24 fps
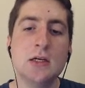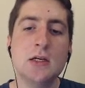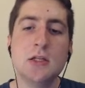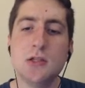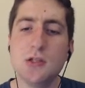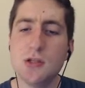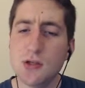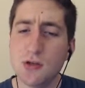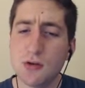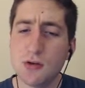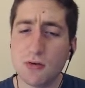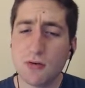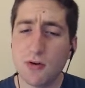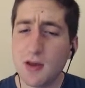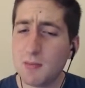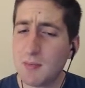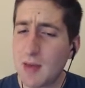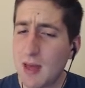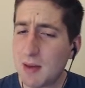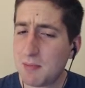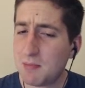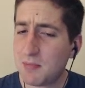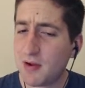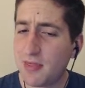Do you
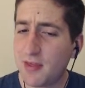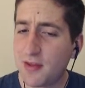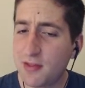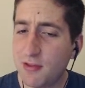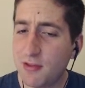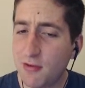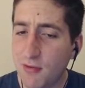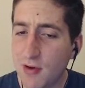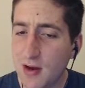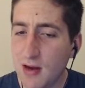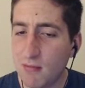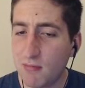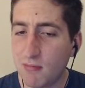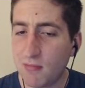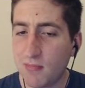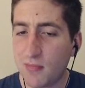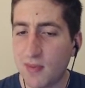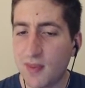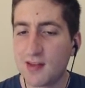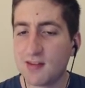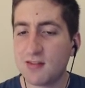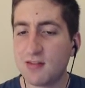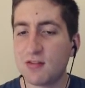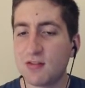remember the
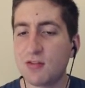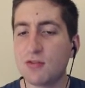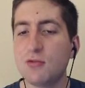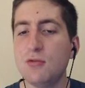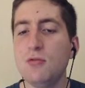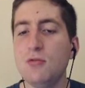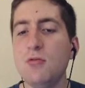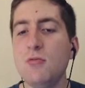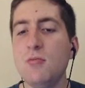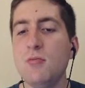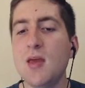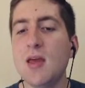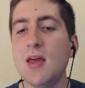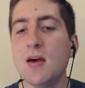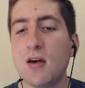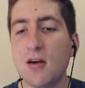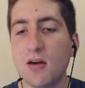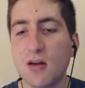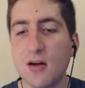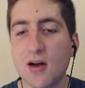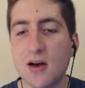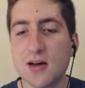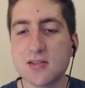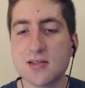dream that drew me
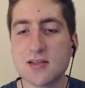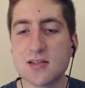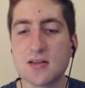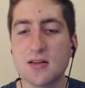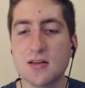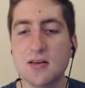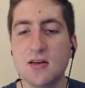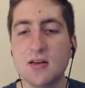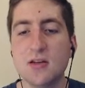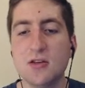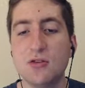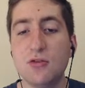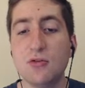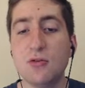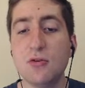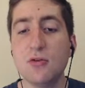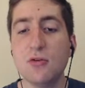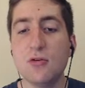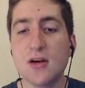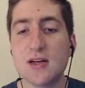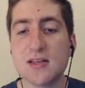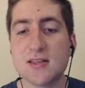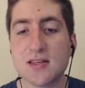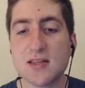across,
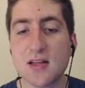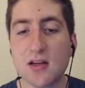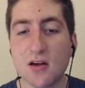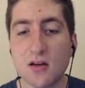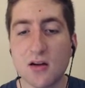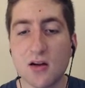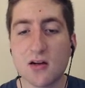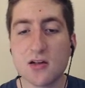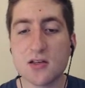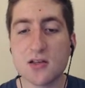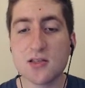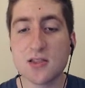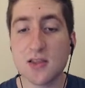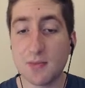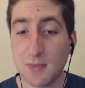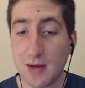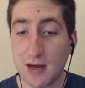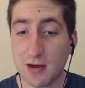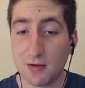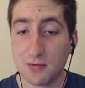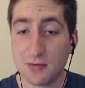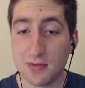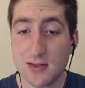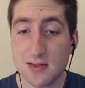drew us across the
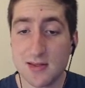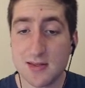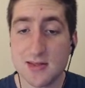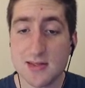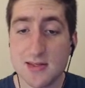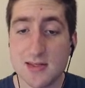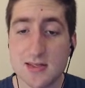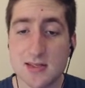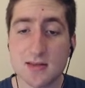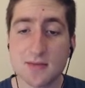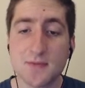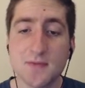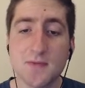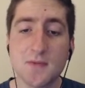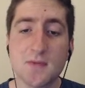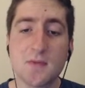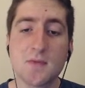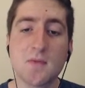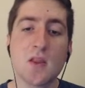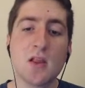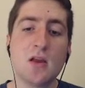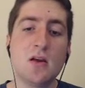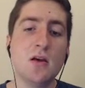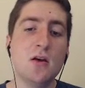mountains?
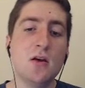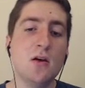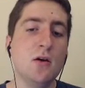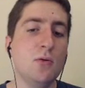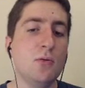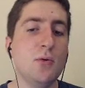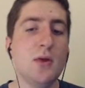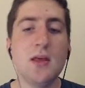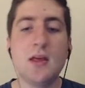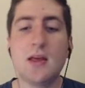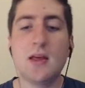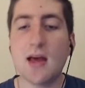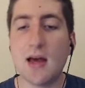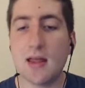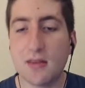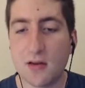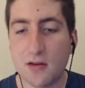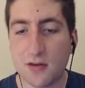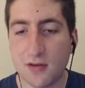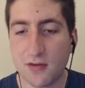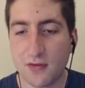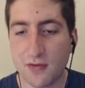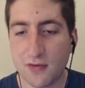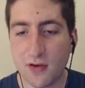We
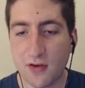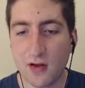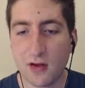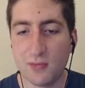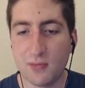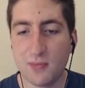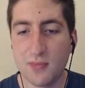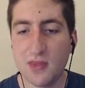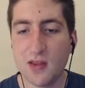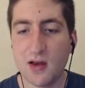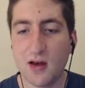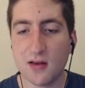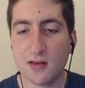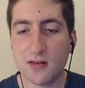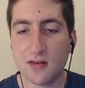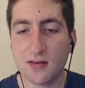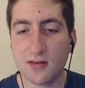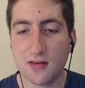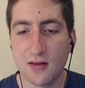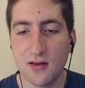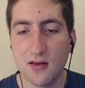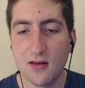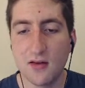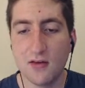cannot not
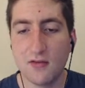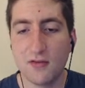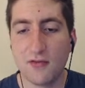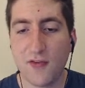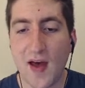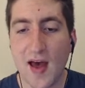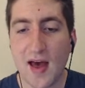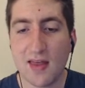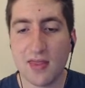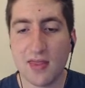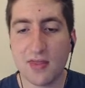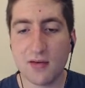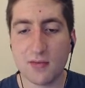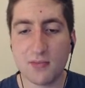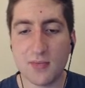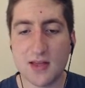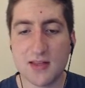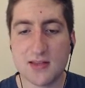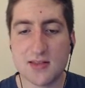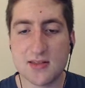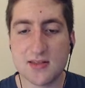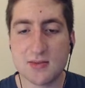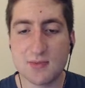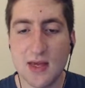fathom
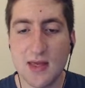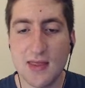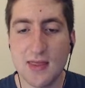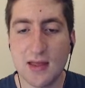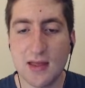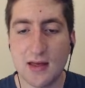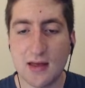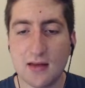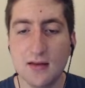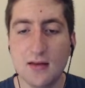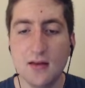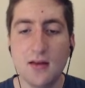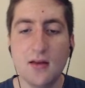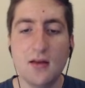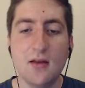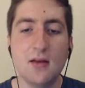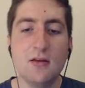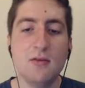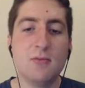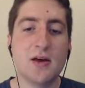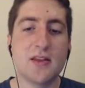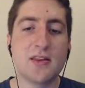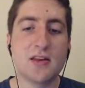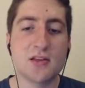its meaning,
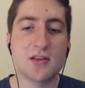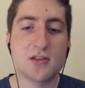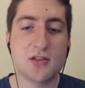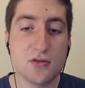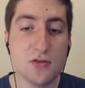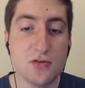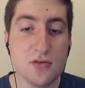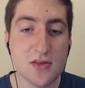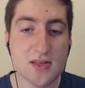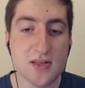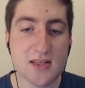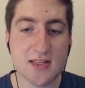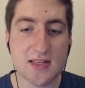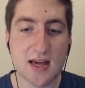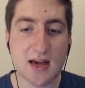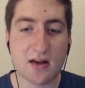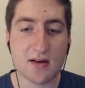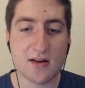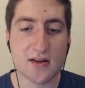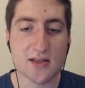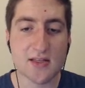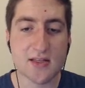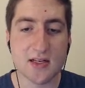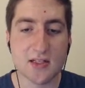but a
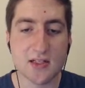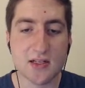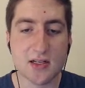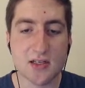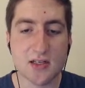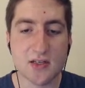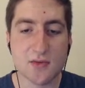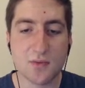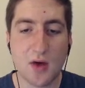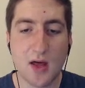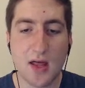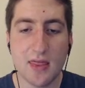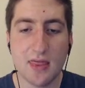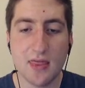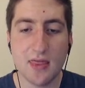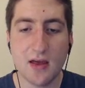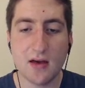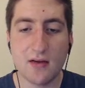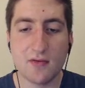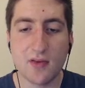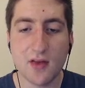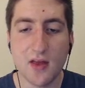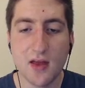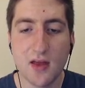soothsayer such as one
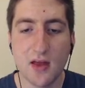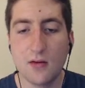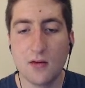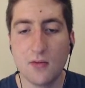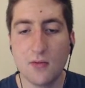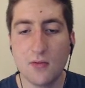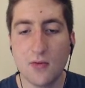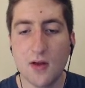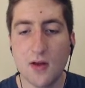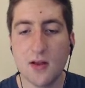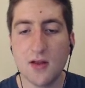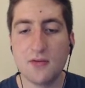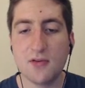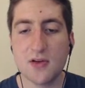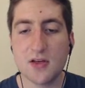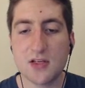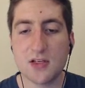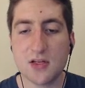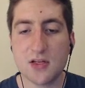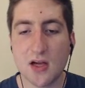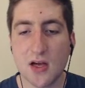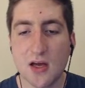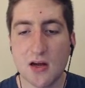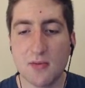of one of
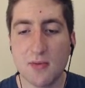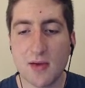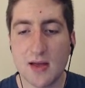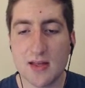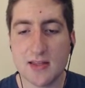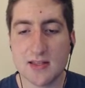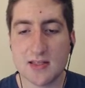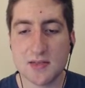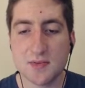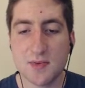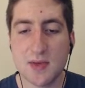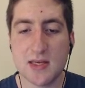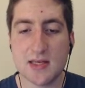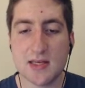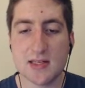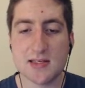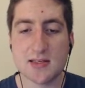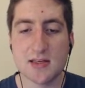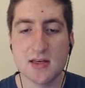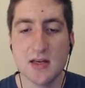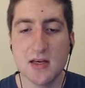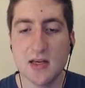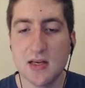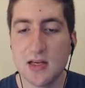which Herban
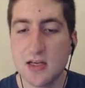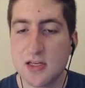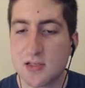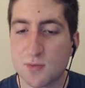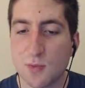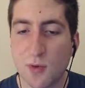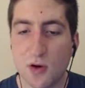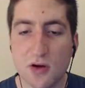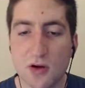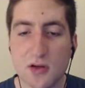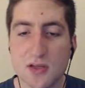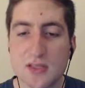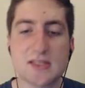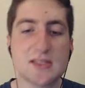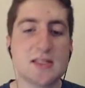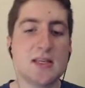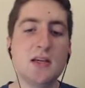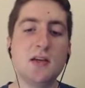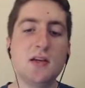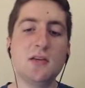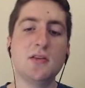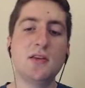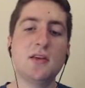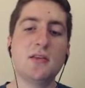speaks is more
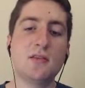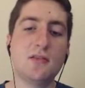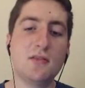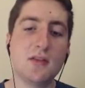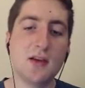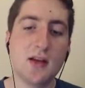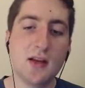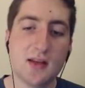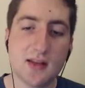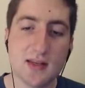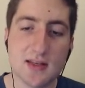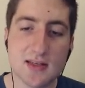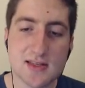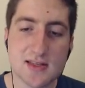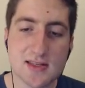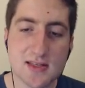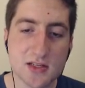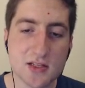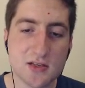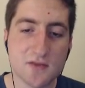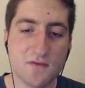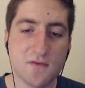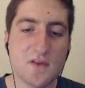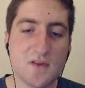skilled at reading
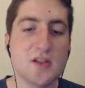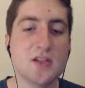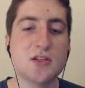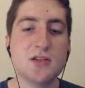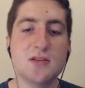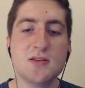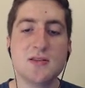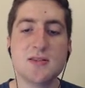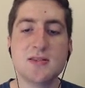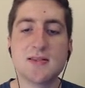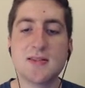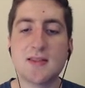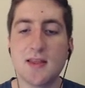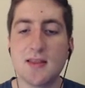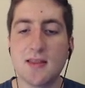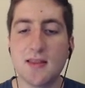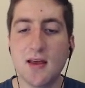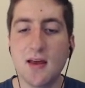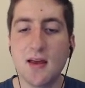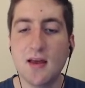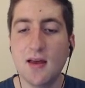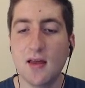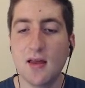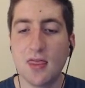such visions
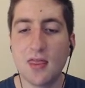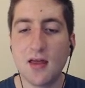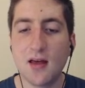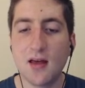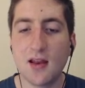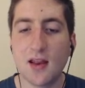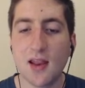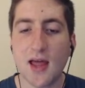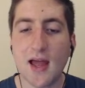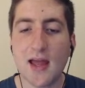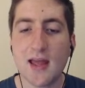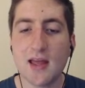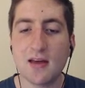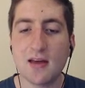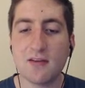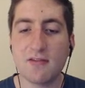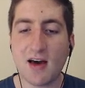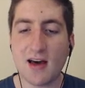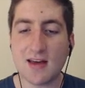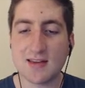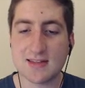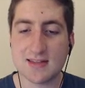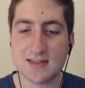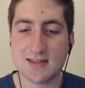than the like of
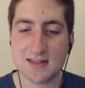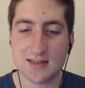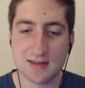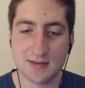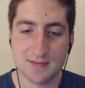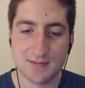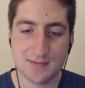us